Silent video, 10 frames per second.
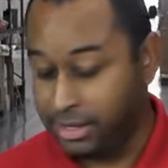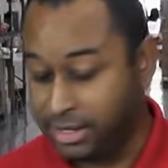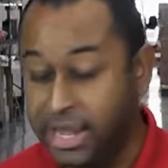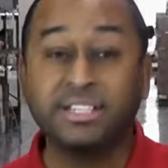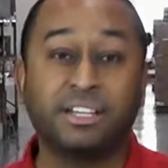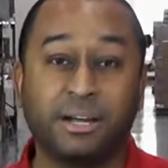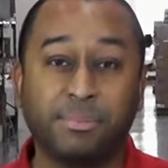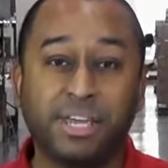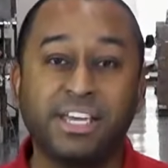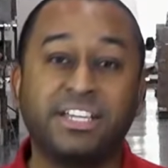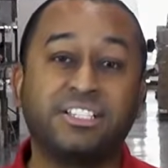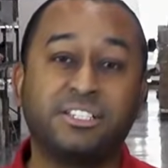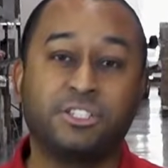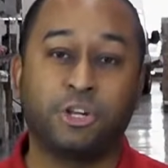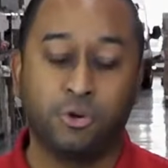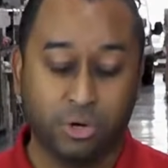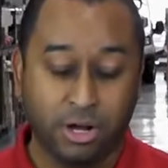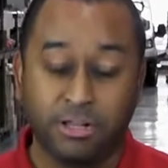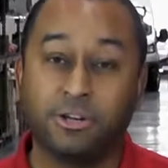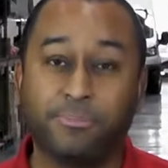Next up is the stone
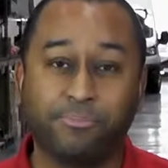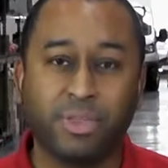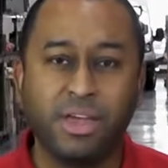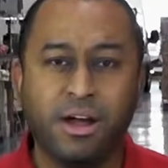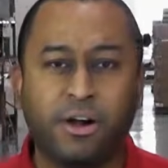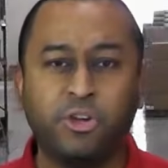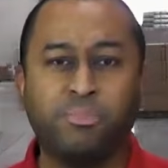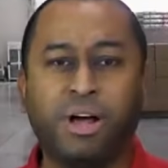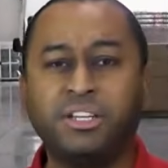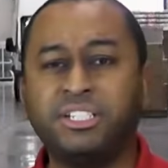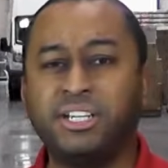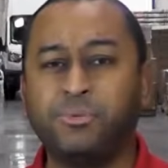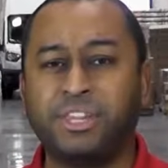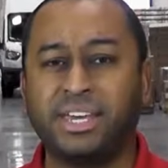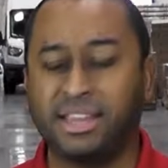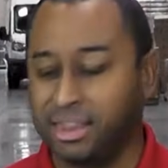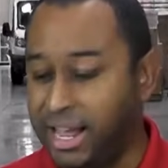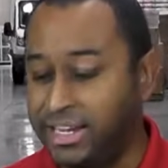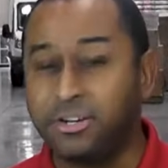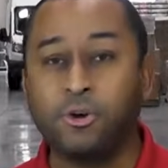color. Are you polishing with a
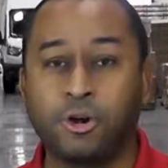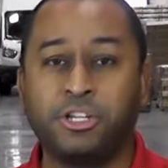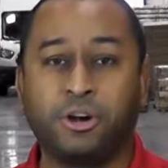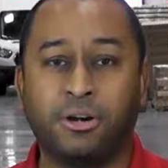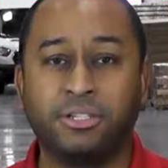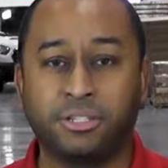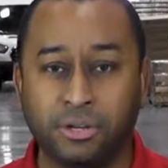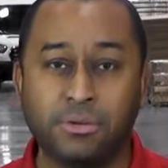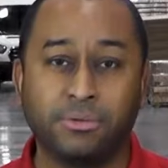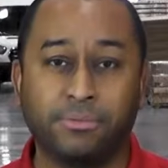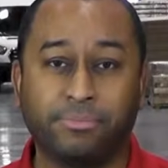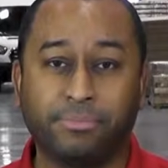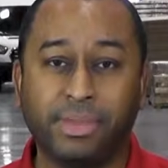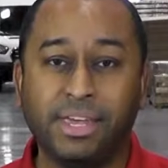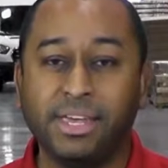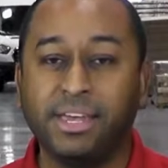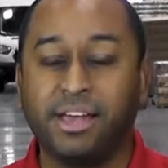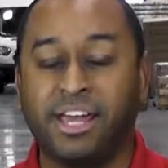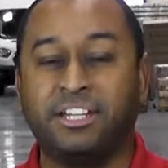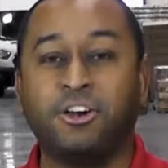light or a dark stone?
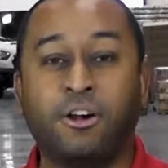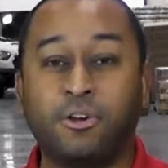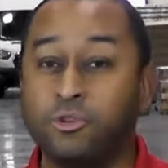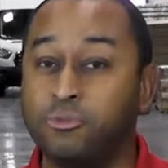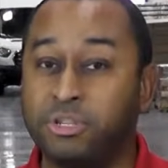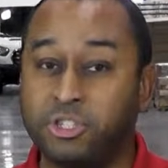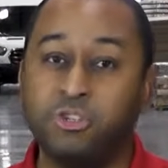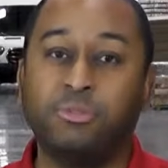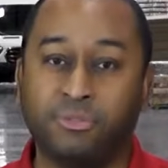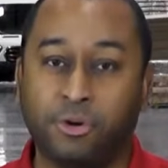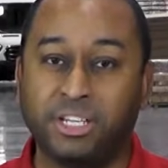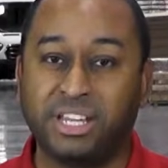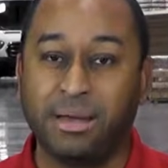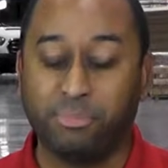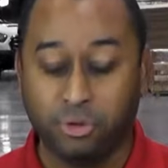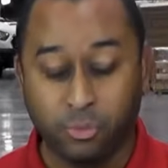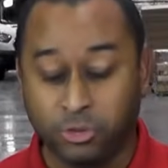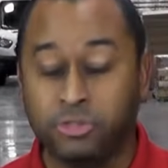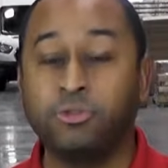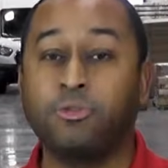A dark uba tuba, for example,
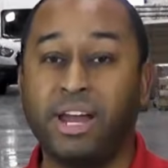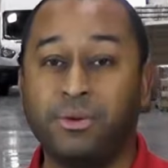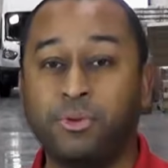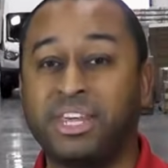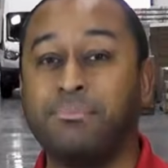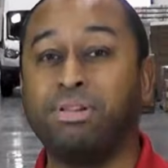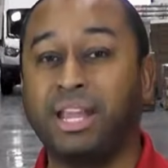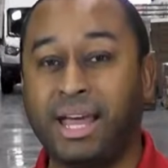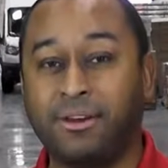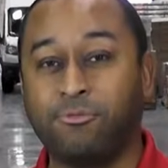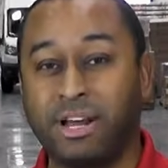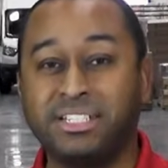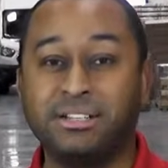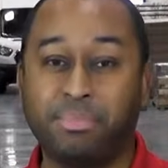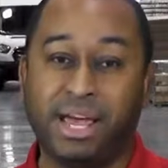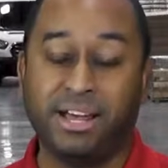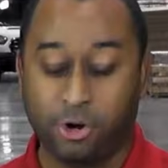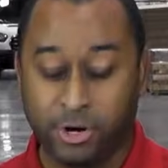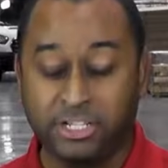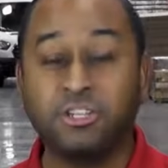will do great with a black resin
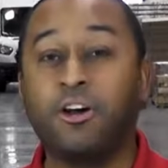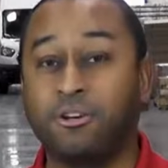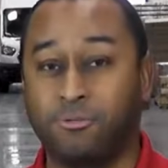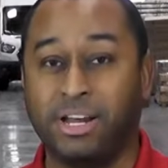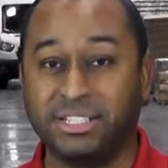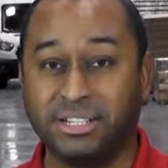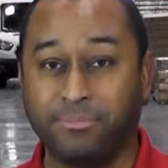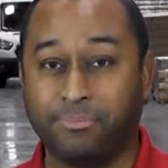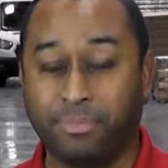pad or a dark resin.